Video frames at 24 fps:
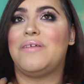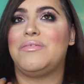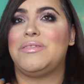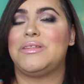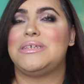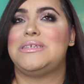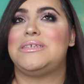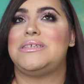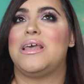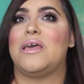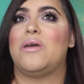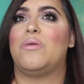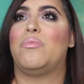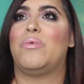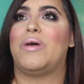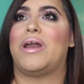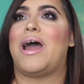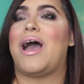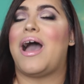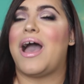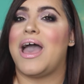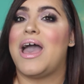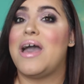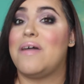to say,
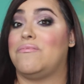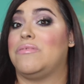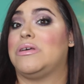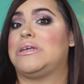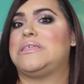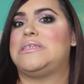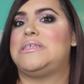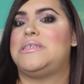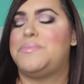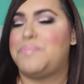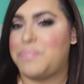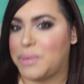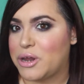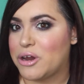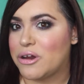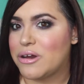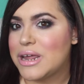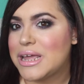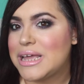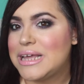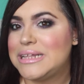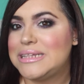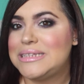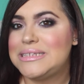what I have
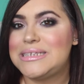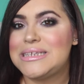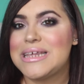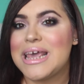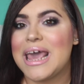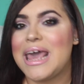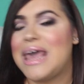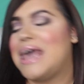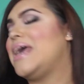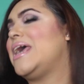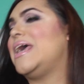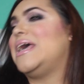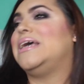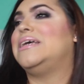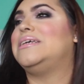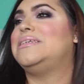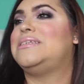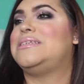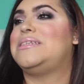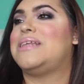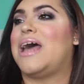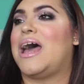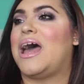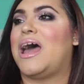experienced
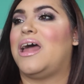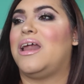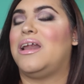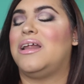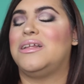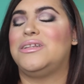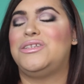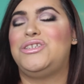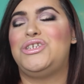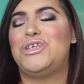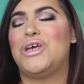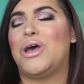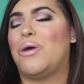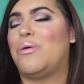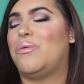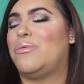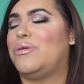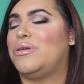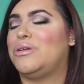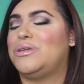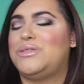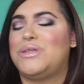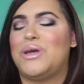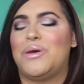is that
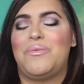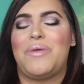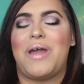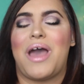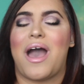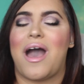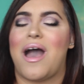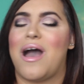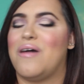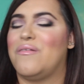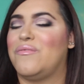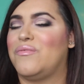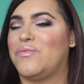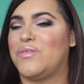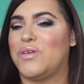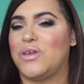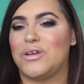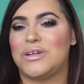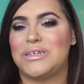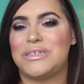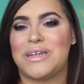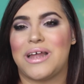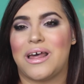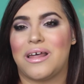don't have
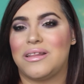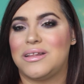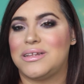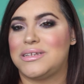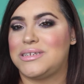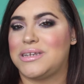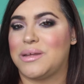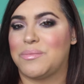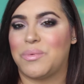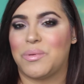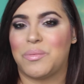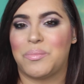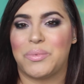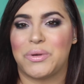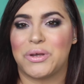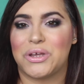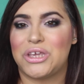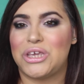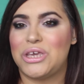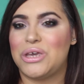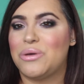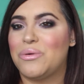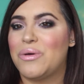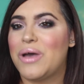your stylist double
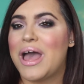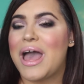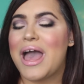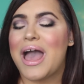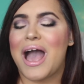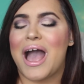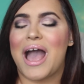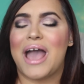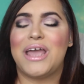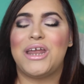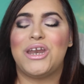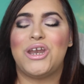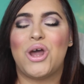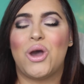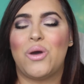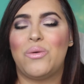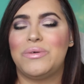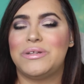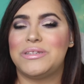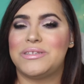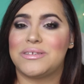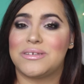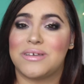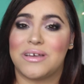book you. I
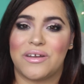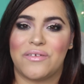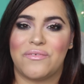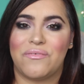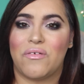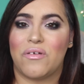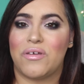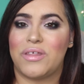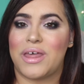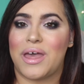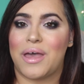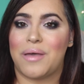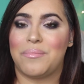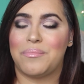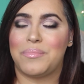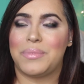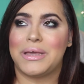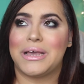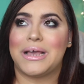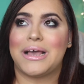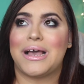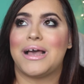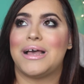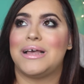know it's good for them
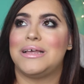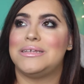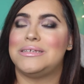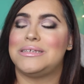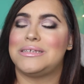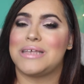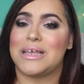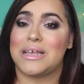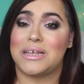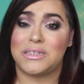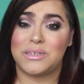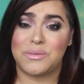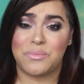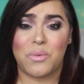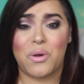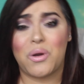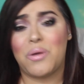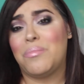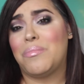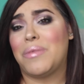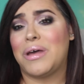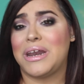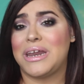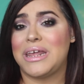because it's
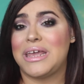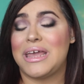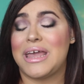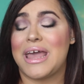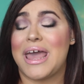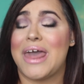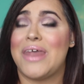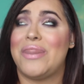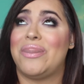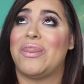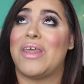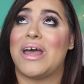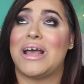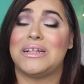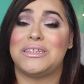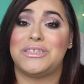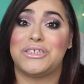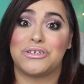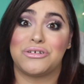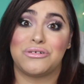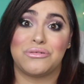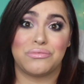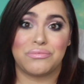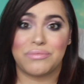more money, and
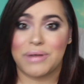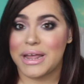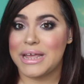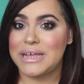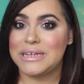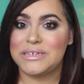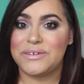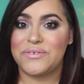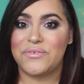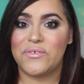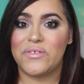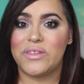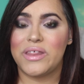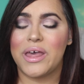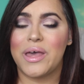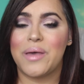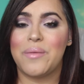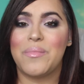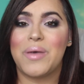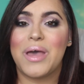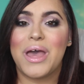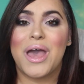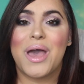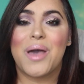that's great for
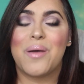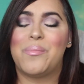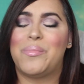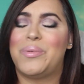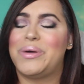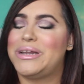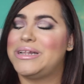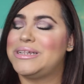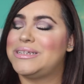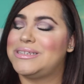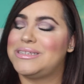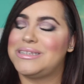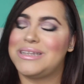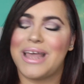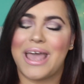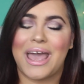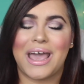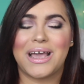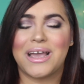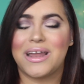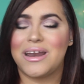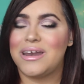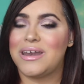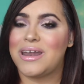them, but
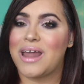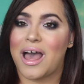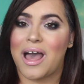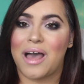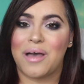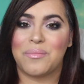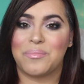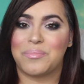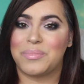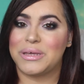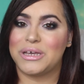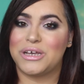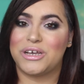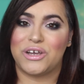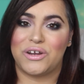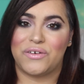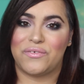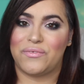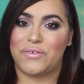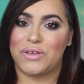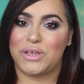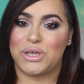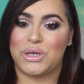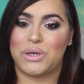it cannot be good
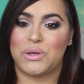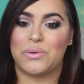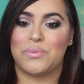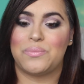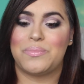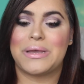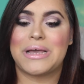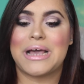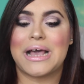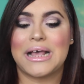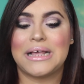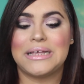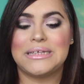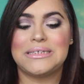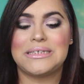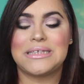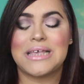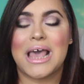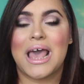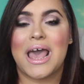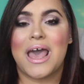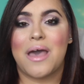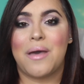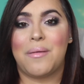for you, because
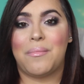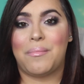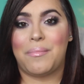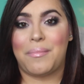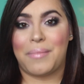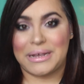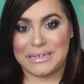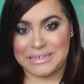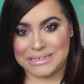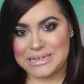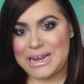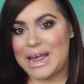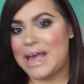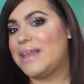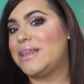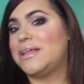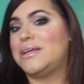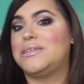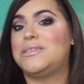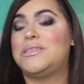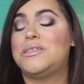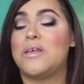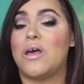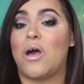my
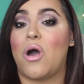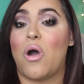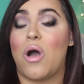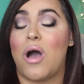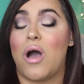stylist